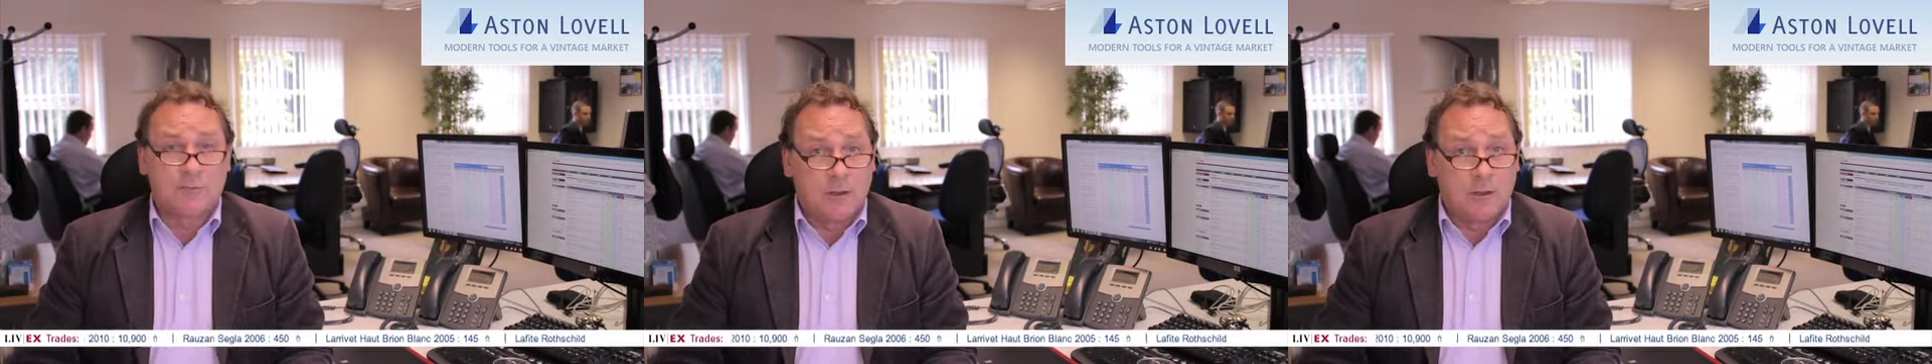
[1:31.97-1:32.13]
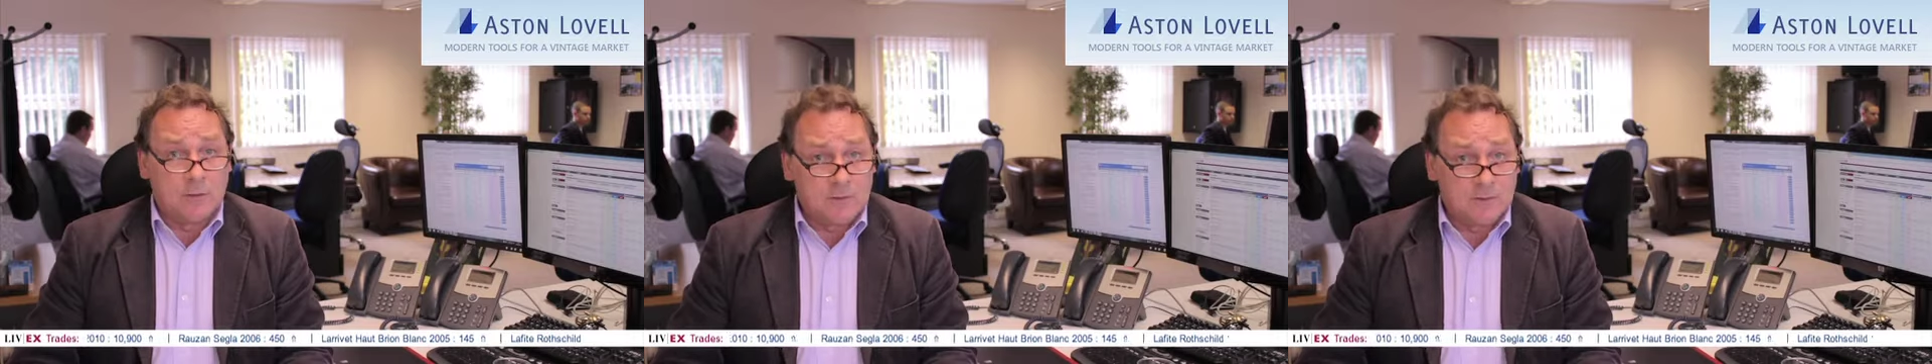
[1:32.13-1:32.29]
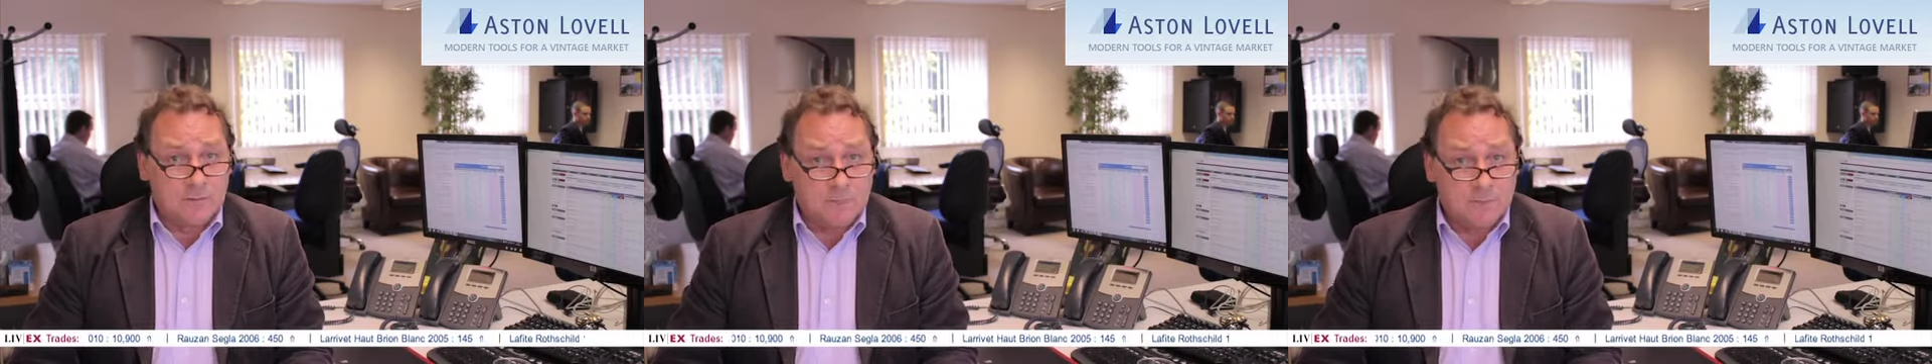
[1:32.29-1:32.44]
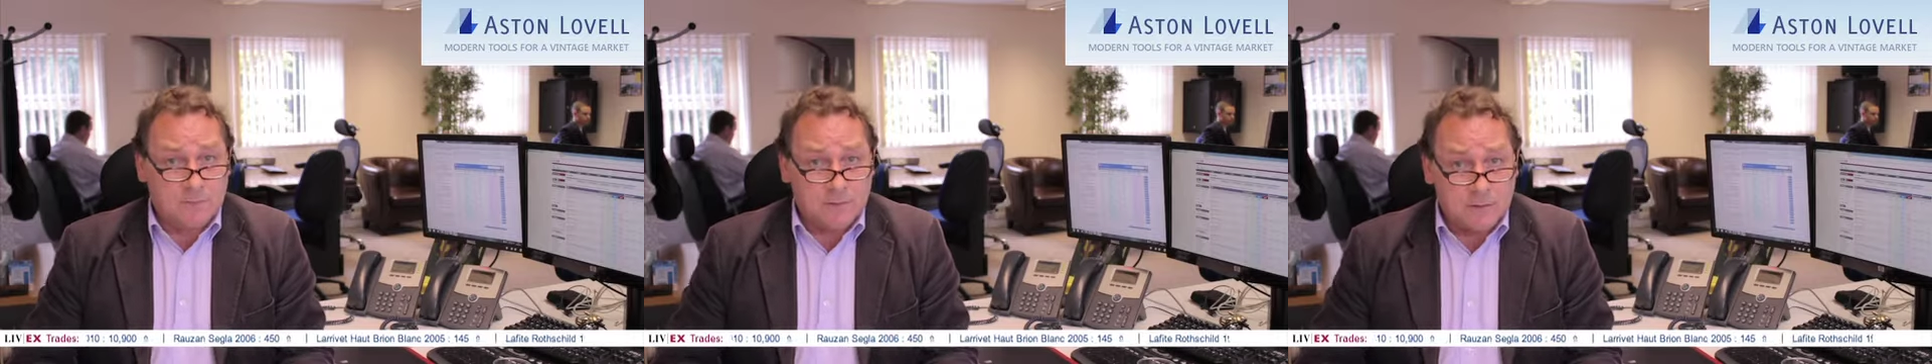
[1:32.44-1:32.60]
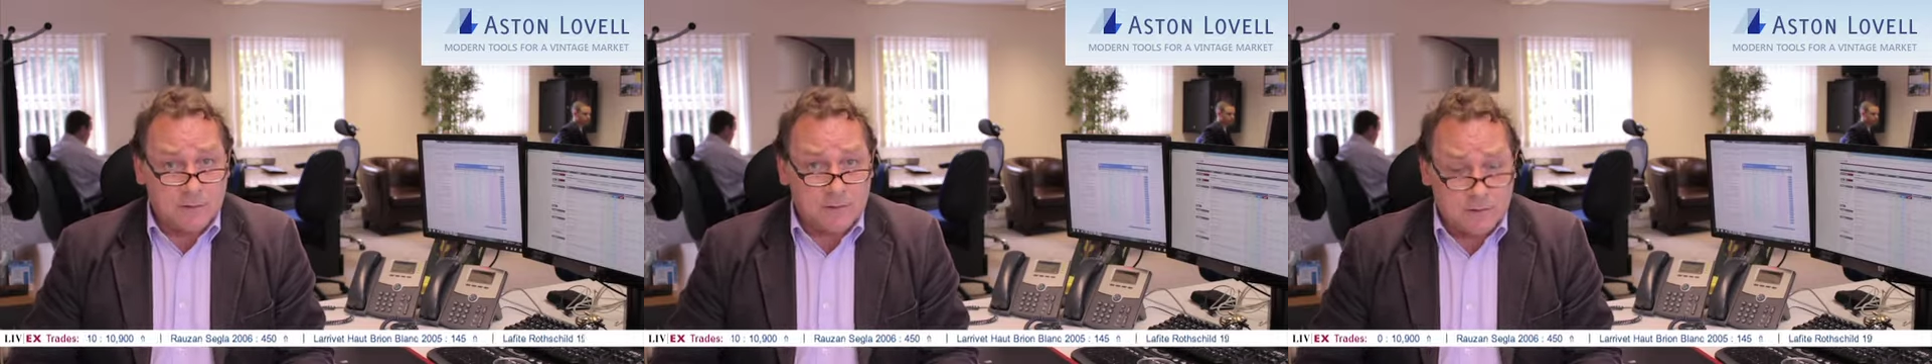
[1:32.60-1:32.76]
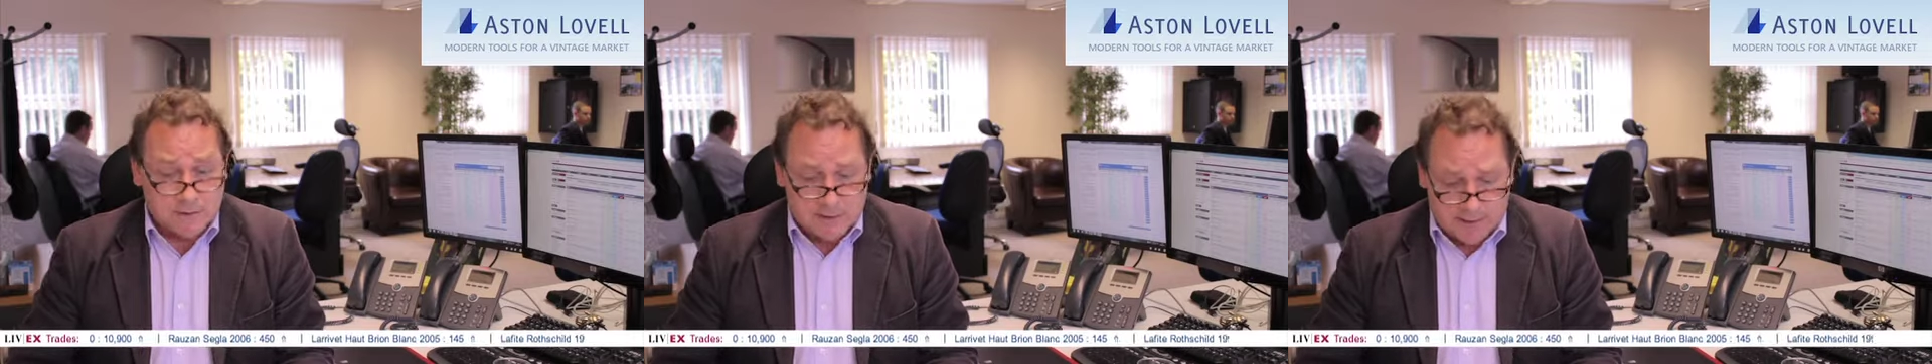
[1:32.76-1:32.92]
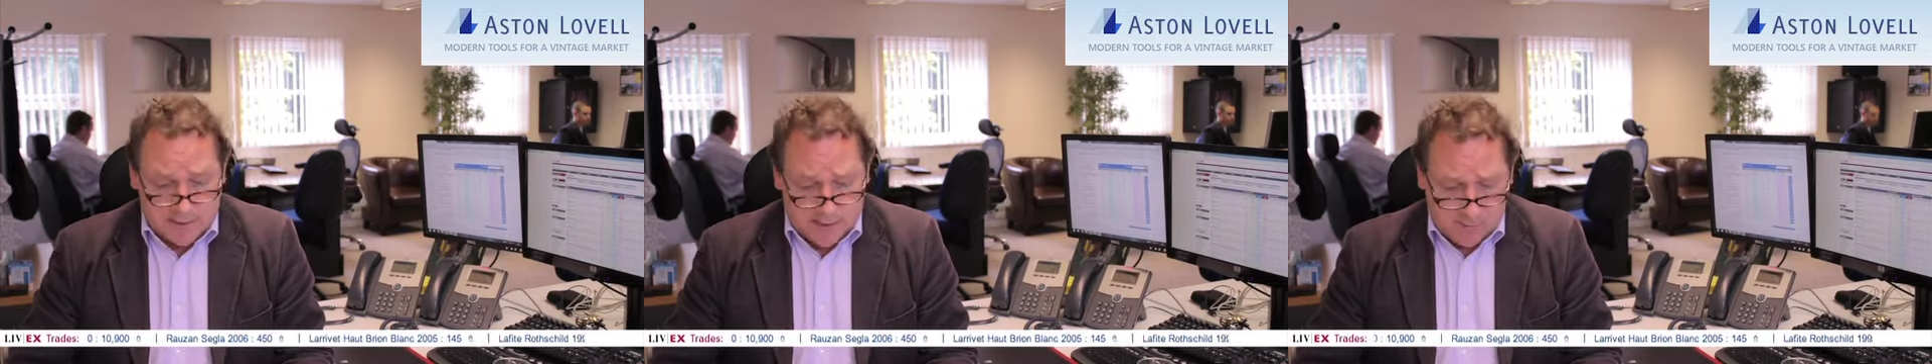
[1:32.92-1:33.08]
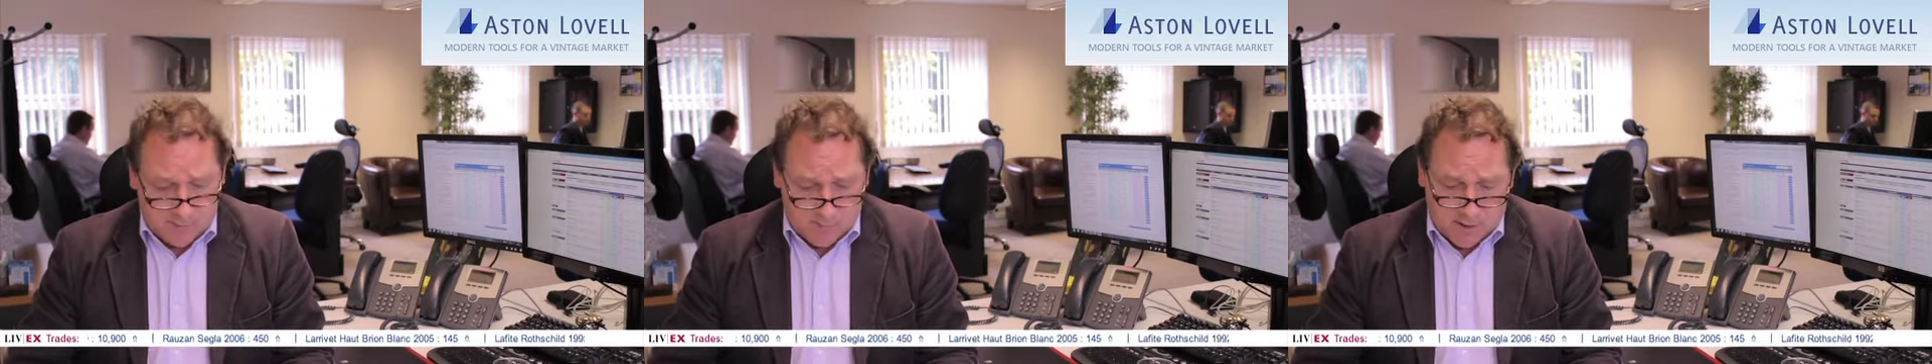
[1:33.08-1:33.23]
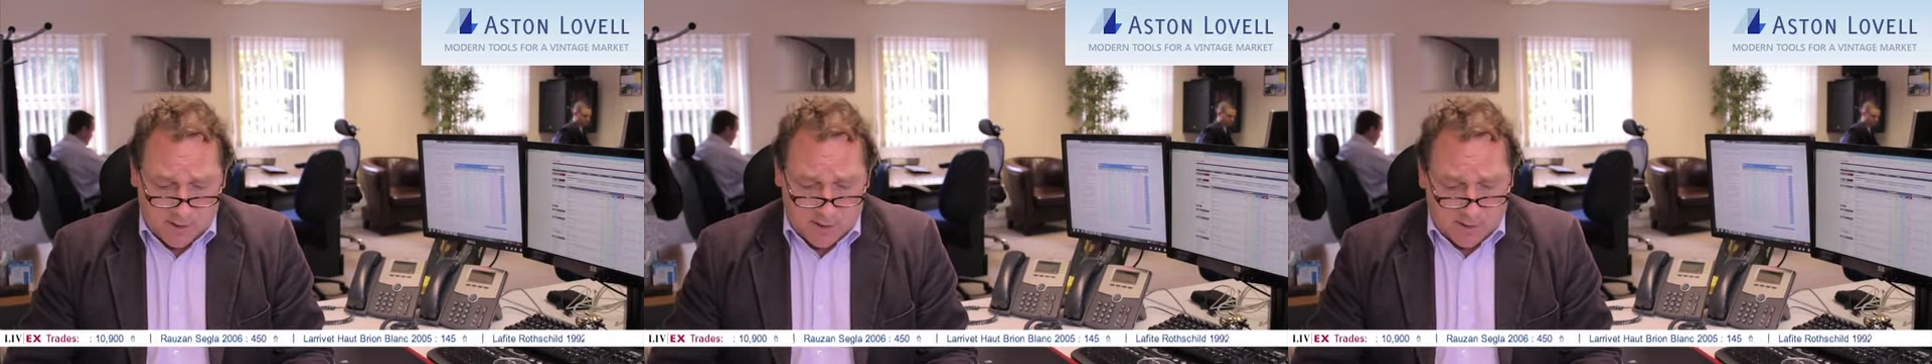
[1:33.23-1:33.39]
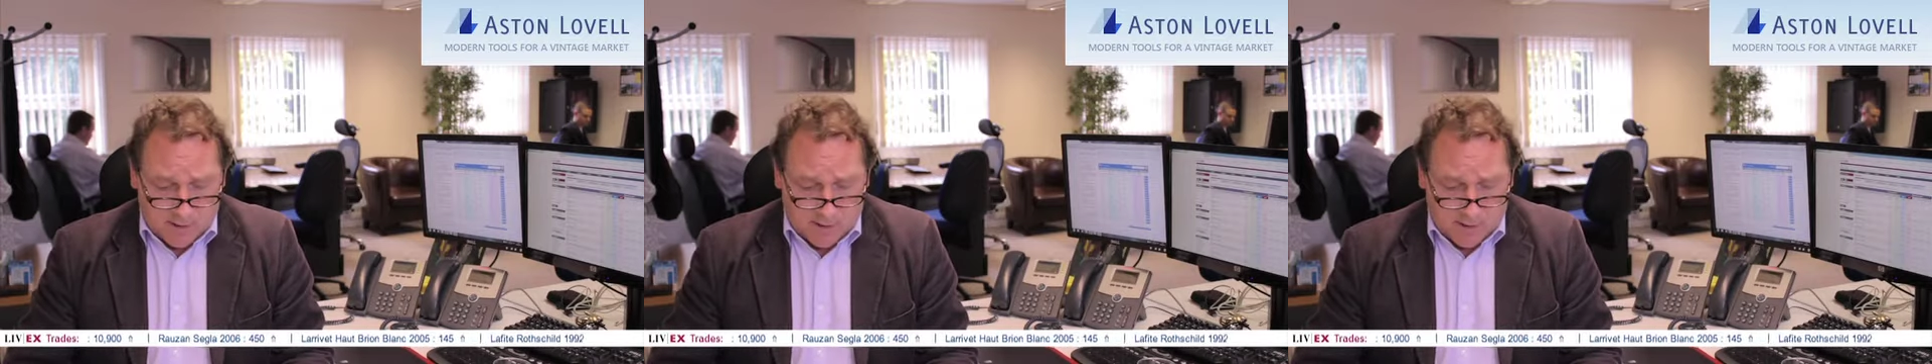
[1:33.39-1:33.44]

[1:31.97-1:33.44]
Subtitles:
rose for the first time